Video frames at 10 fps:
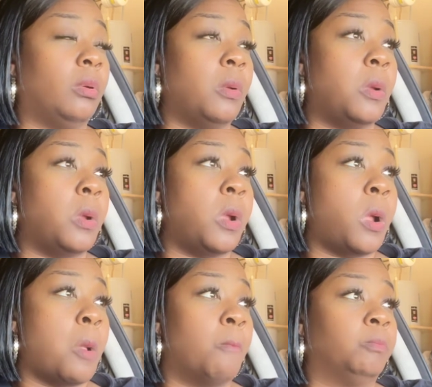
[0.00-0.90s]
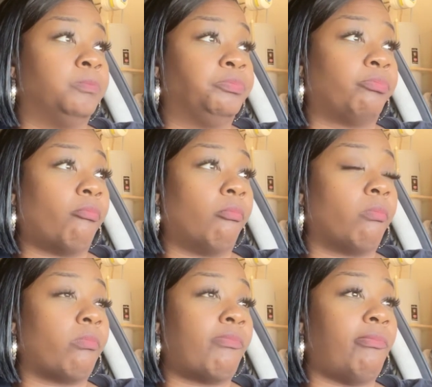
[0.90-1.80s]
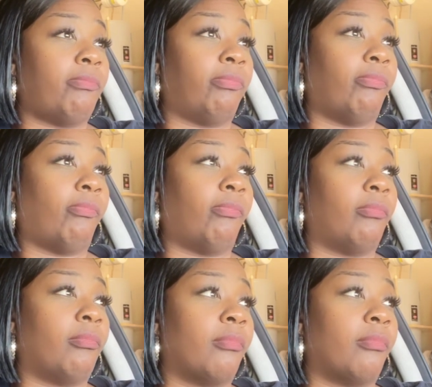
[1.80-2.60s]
(no one is talking)